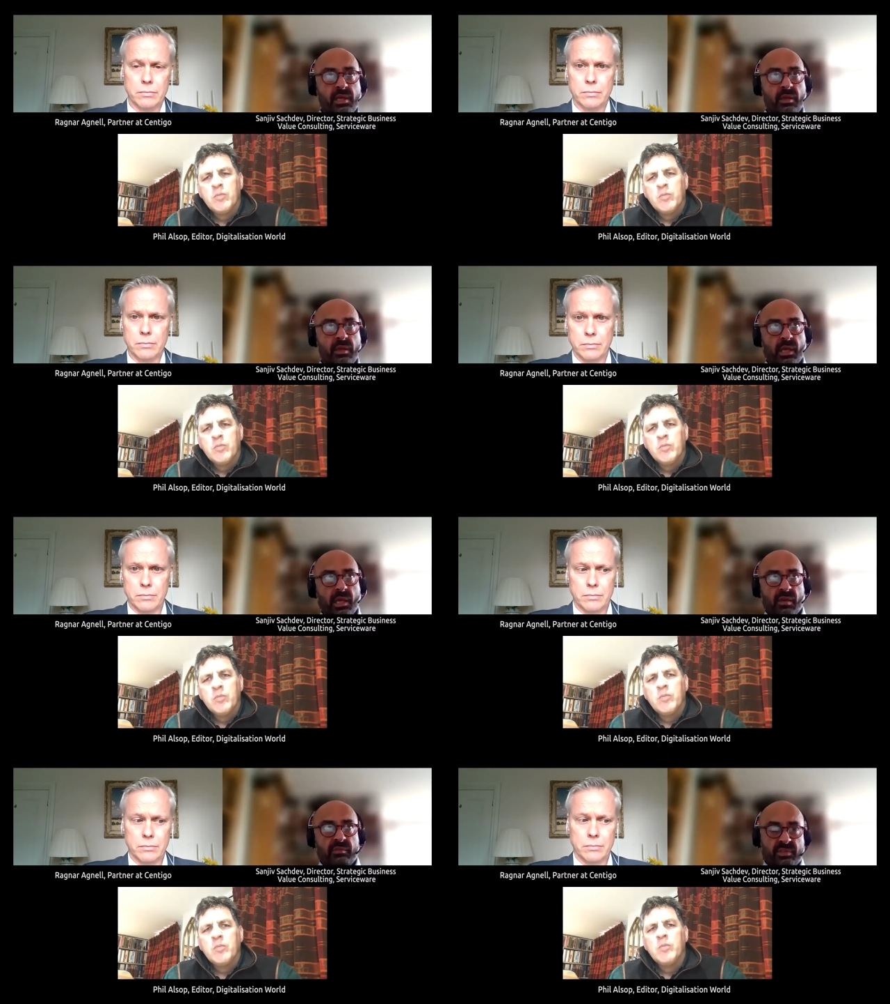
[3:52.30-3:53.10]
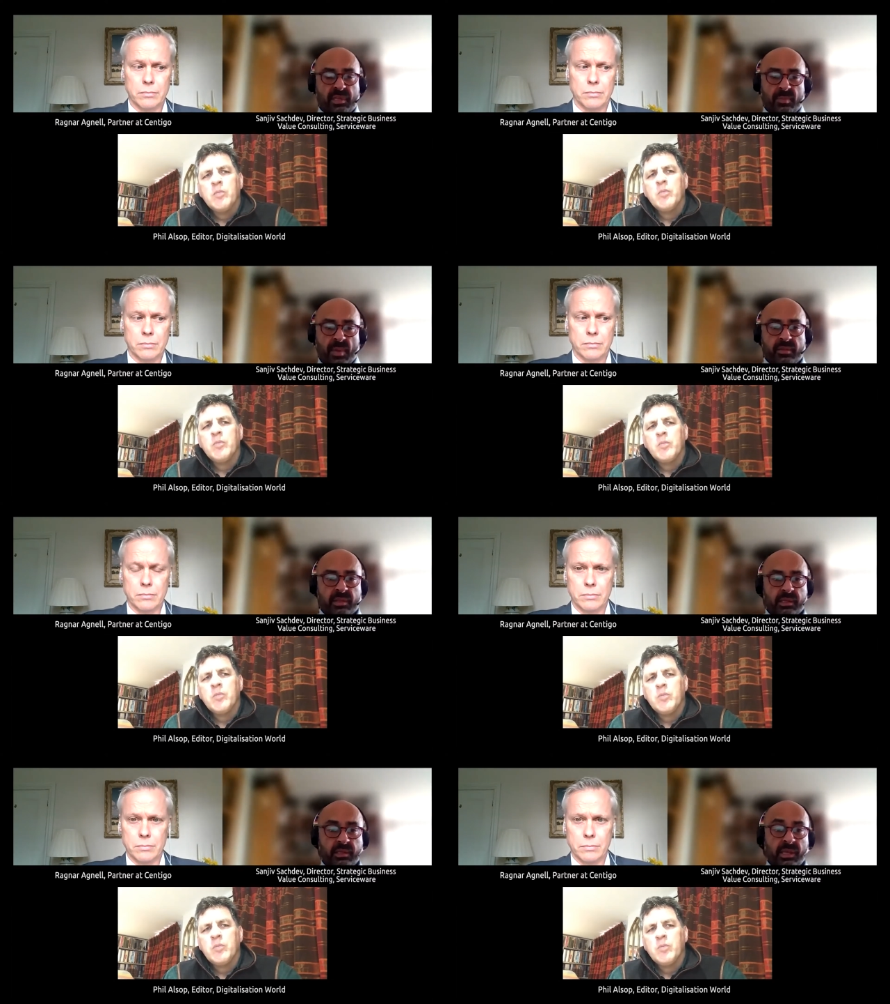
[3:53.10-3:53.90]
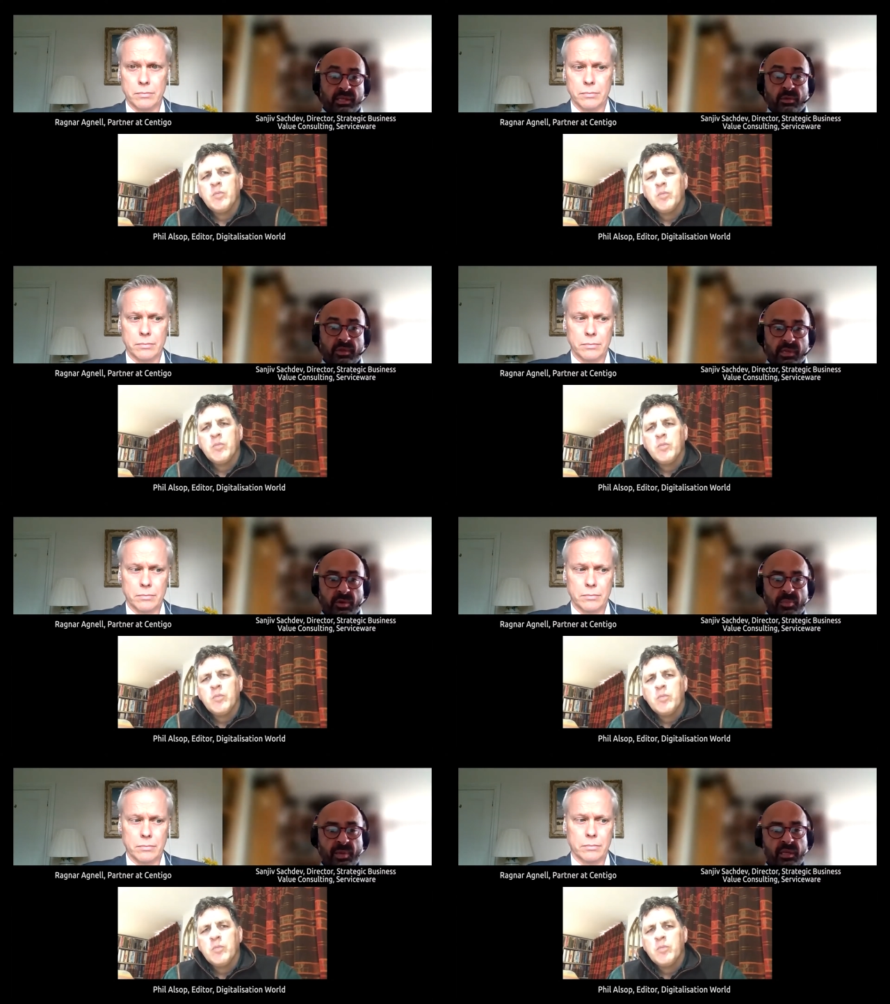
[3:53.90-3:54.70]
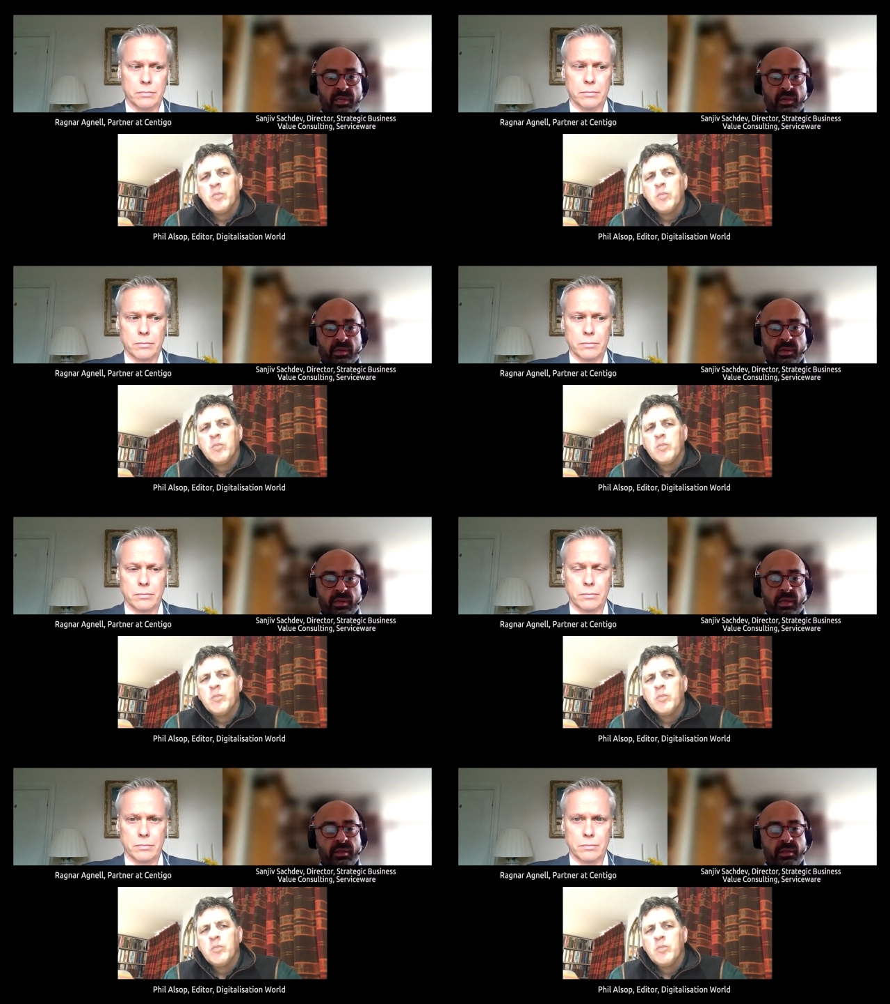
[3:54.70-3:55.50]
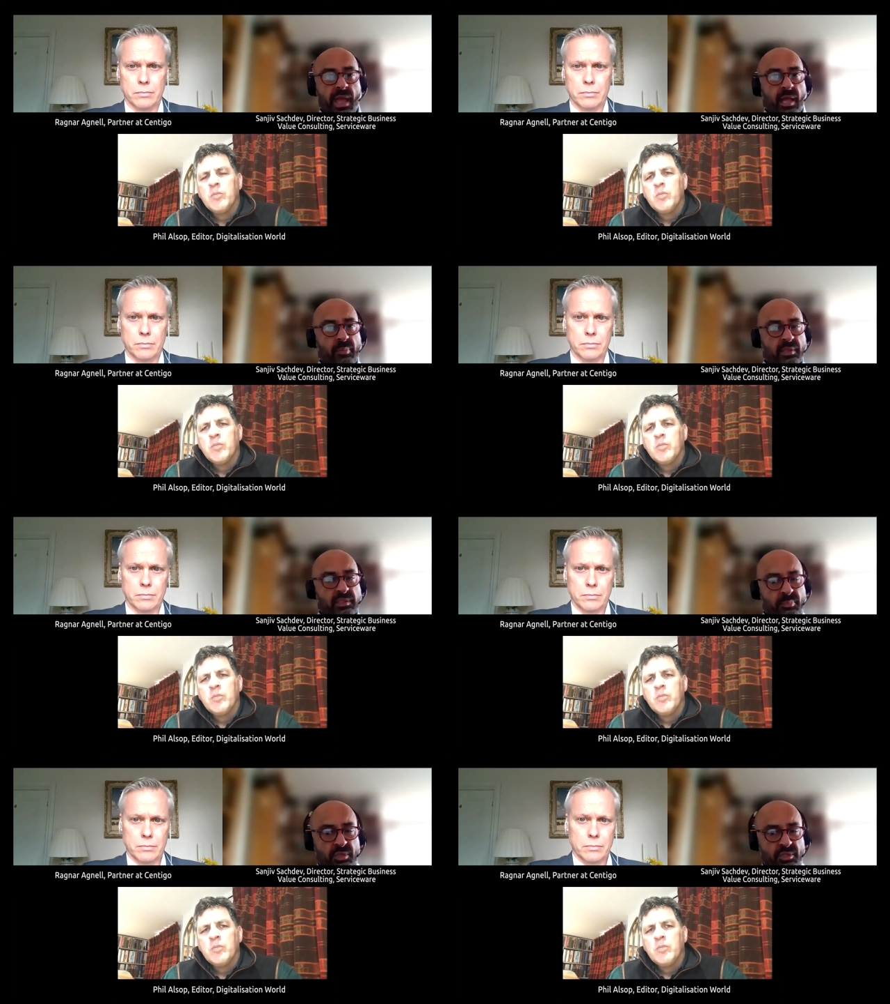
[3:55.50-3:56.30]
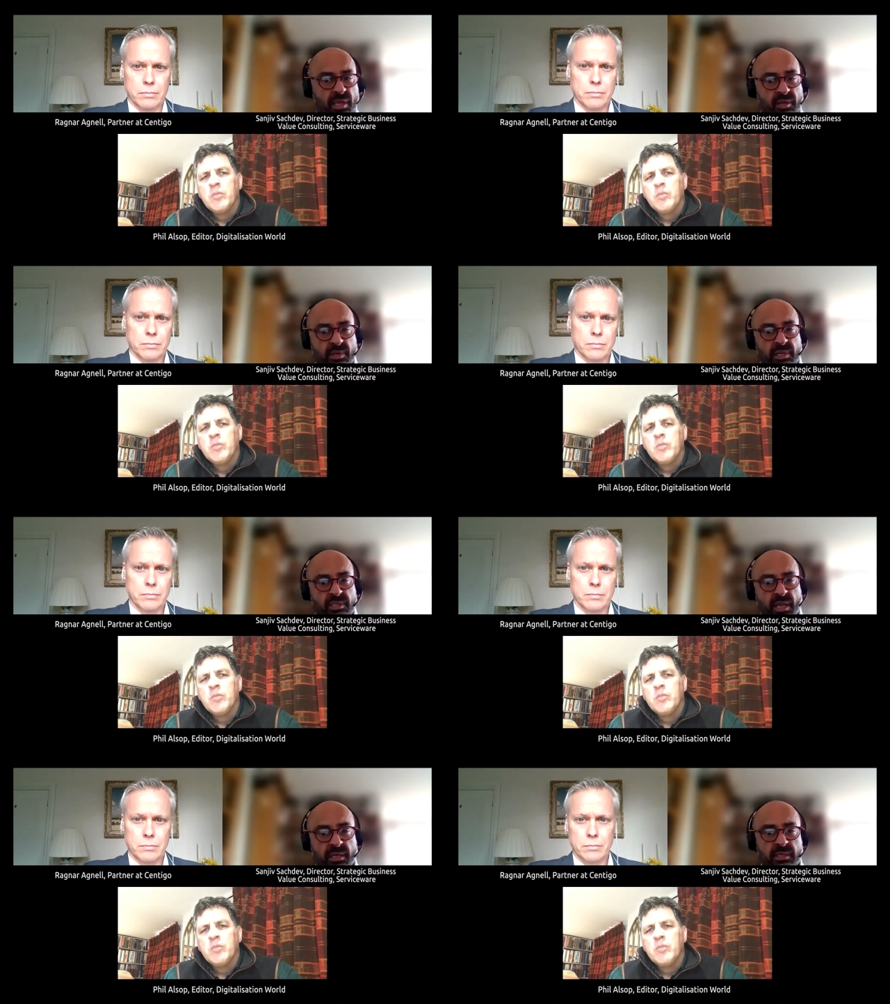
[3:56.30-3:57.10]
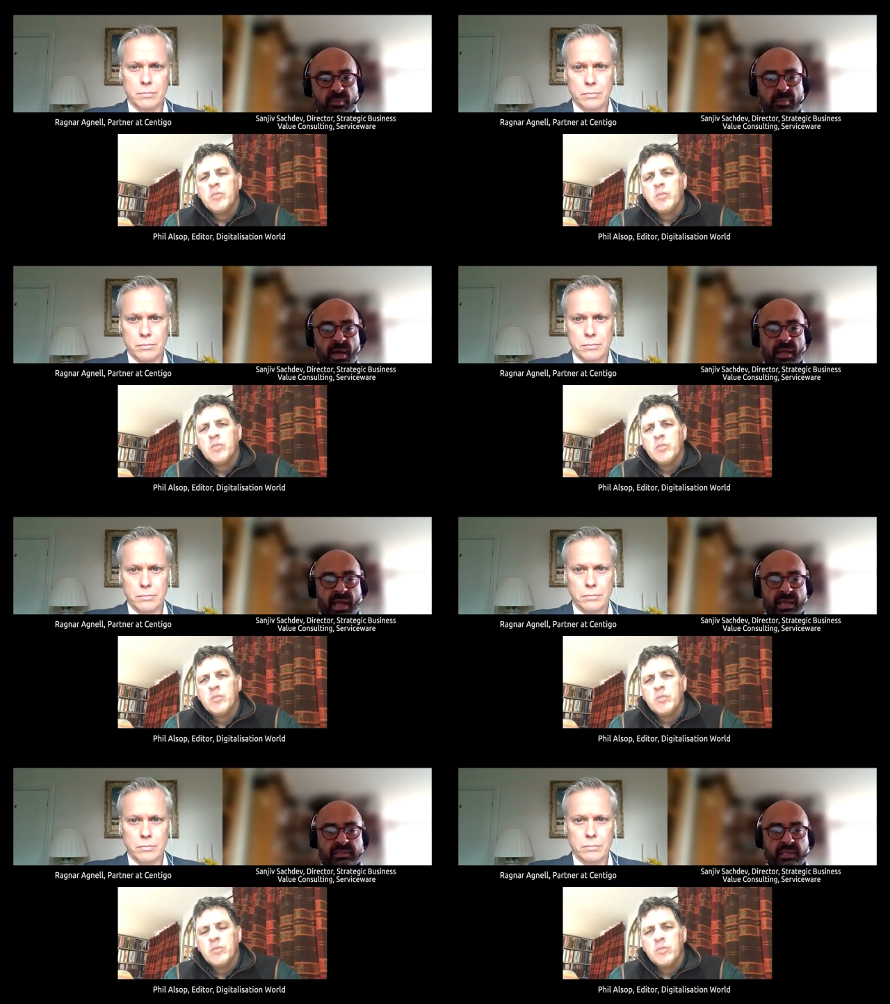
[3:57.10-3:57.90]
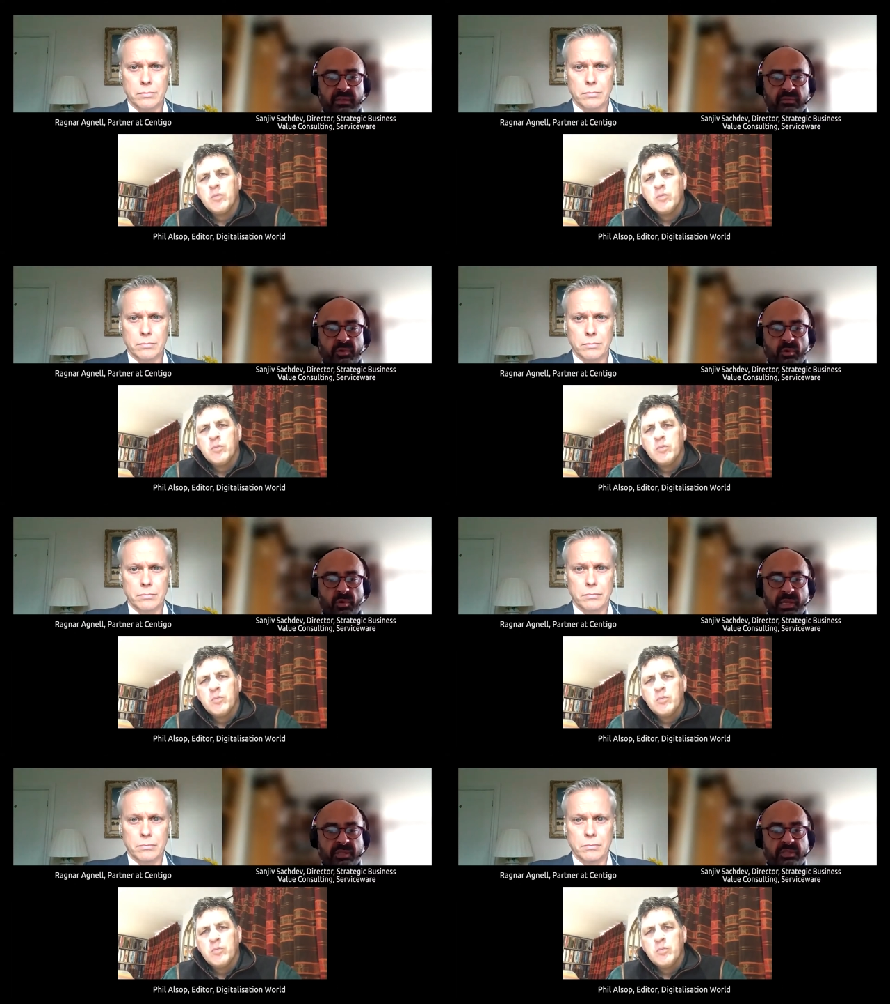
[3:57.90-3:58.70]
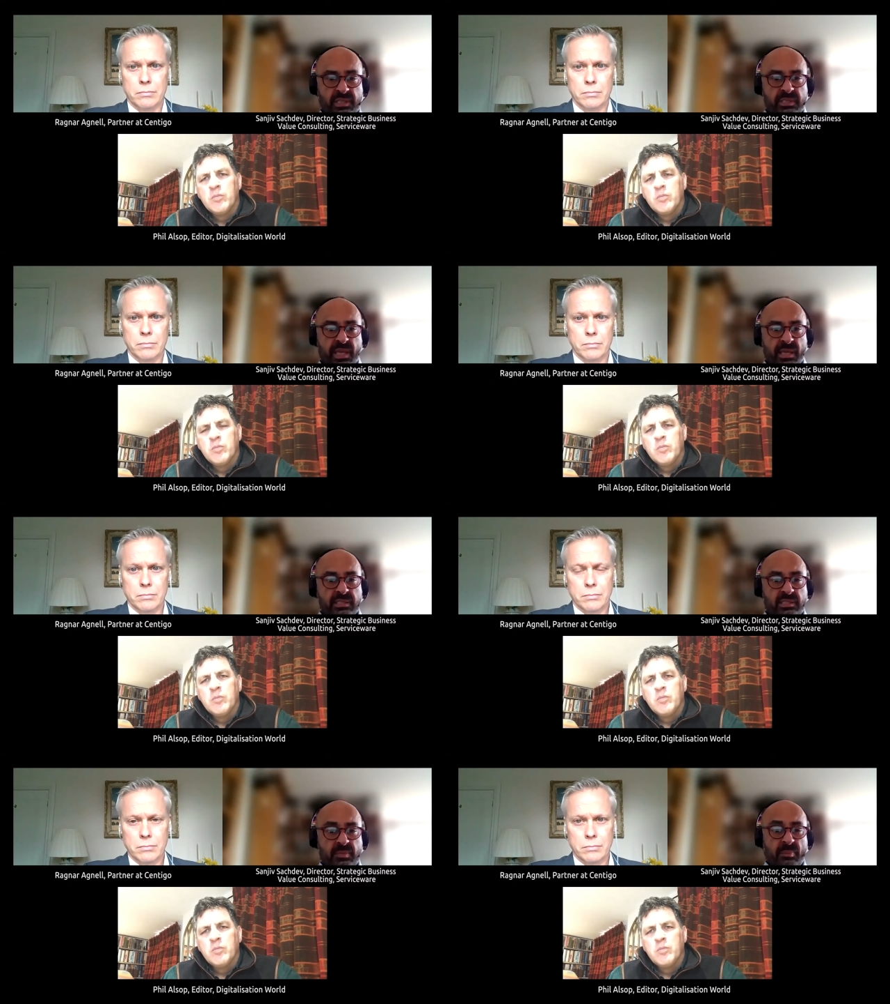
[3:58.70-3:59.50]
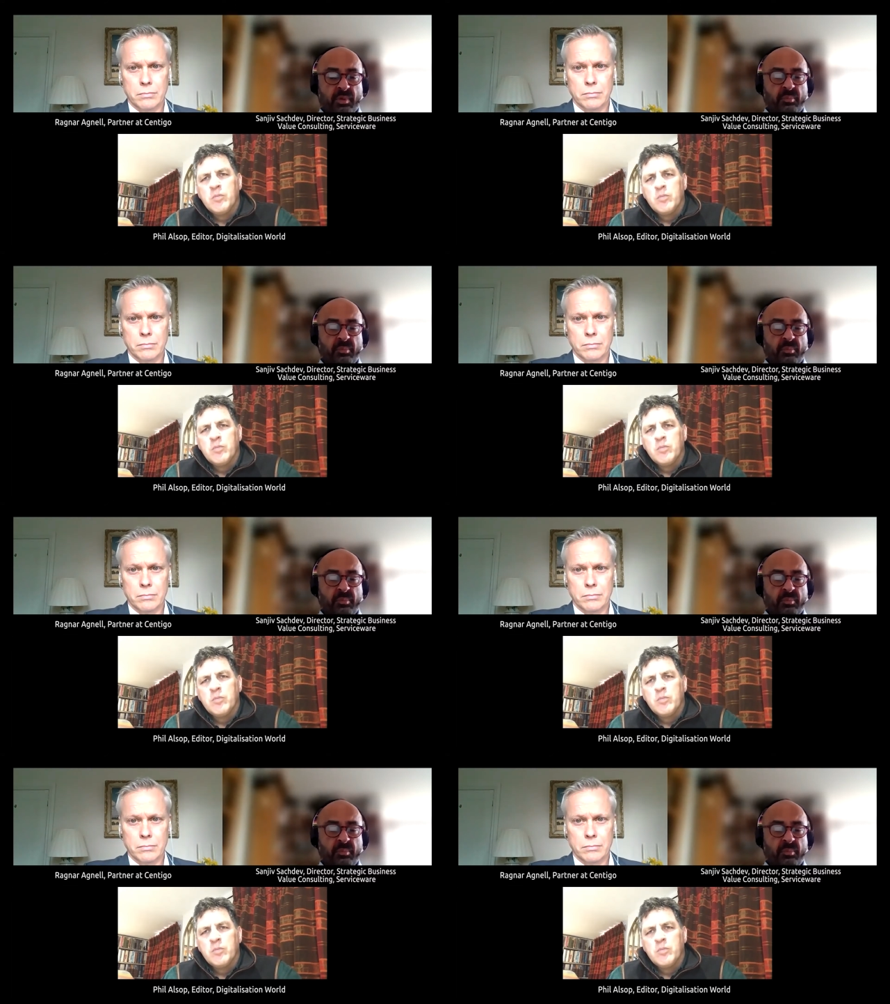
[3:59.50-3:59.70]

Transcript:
Speaker 1: So if you think about the EU, the European Union, they're helping to push that green agenda by asking for ESG data to be